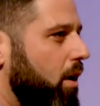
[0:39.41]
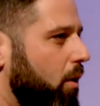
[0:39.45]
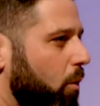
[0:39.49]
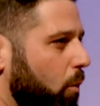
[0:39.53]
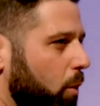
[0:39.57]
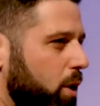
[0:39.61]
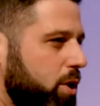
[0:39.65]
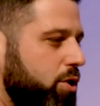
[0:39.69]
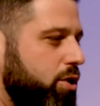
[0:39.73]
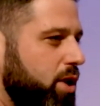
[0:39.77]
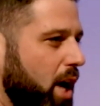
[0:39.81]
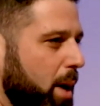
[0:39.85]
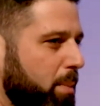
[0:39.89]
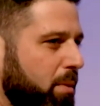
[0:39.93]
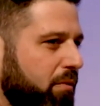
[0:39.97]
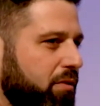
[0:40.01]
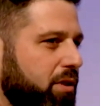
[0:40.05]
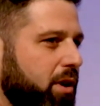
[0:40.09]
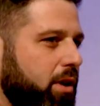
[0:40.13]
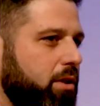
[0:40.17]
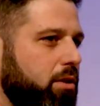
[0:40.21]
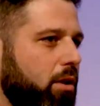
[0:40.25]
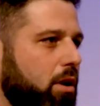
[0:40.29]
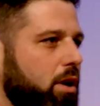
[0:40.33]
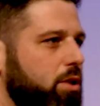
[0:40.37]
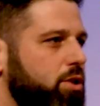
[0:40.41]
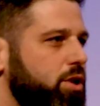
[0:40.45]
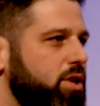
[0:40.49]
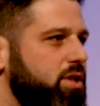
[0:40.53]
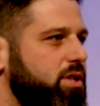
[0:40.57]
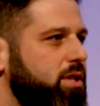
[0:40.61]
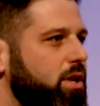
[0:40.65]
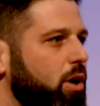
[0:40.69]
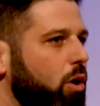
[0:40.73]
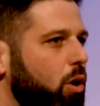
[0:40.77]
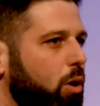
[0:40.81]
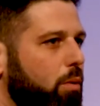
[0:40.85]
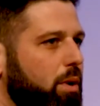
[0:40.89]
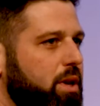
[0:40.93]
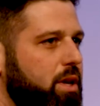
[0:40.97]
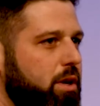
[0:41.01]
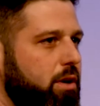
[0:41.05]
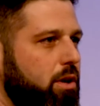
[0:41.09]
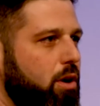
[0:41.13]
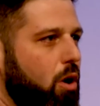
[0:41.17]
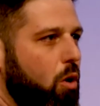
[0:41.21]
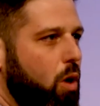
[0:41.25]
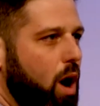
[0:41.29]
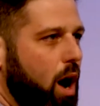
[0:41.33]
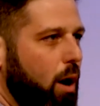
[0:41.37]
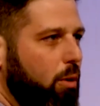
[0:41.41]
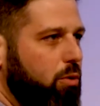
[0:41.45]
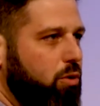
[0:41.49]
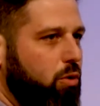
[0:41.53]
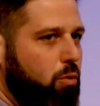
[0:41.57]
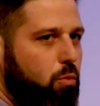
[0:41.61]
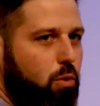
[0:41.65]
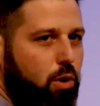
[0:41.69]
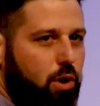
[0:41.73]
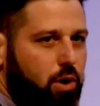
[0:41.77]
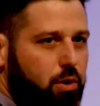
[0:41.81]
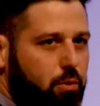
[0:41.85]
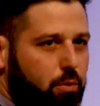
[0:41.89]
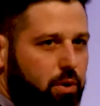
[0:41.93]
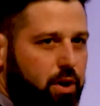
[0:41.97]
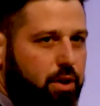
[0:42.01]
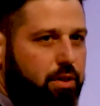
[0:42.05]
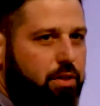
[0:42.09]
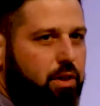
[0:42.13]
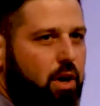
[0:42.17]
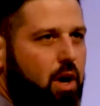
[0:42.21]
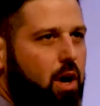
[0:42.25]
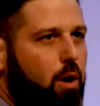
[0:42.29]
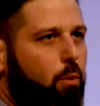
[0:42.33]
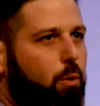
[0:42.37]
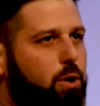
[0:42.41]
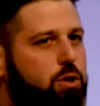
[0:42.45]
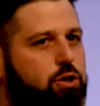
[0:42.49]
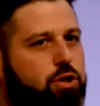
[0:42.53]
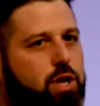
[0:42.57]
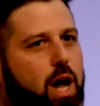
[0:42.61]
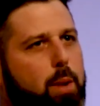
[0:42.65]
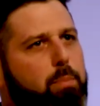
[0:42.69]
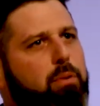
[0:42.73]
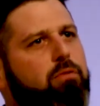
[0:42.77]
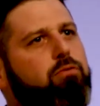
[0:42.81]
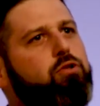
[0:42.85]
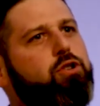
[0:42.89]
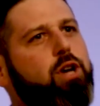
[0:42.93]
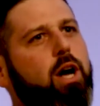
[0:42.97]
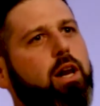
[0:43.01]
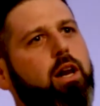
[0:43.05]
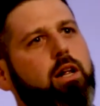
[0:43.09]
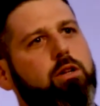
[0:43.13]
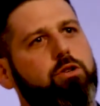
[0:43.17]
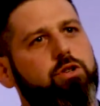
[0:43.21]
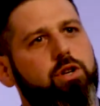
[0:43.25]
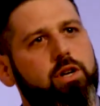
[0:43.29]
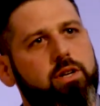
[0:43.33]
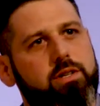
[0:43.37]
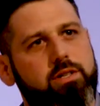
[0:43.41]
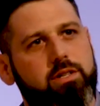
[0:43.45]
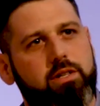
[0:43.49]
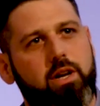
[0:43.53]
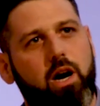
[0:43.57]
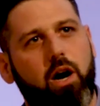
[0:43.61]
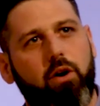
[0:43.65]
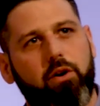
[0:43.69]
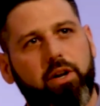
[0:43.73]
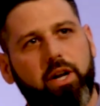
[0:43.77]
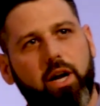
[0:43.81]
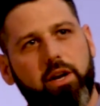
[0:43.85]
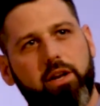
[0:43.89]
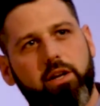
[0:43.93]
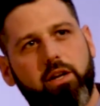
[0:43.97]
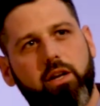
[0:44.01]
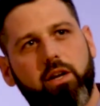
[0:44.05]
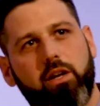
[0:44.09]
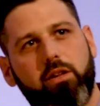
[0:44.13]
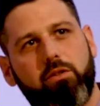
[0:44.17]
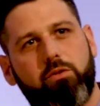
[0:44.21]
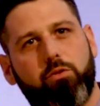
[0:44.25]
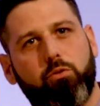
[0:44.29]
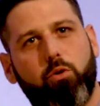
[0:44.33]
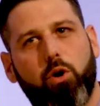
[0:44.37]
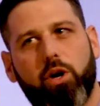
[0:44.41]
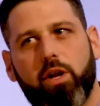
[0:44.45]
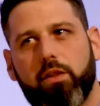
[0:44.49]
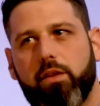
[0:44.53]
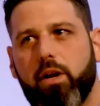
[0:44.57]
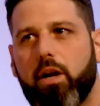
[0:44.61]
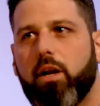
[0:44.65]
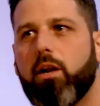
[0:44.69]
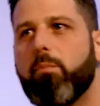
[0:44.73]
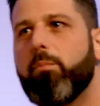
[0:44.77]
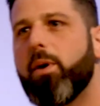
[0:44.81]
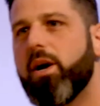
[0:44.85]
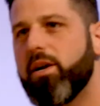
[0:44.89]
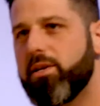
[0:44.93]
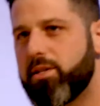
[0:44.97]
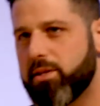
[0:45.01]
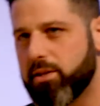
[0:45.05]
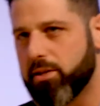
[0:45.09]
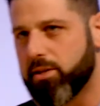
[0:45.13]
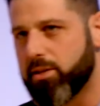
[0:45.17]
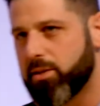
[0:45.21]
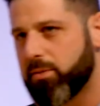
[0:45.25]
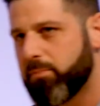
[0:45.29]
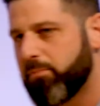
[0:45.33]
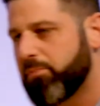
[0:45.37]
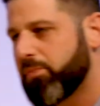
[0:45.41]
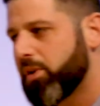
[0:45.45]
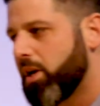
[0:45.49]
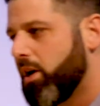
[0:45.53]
which type of technologies they already know how to work with, which type of challenges they are getting into on a daily basis.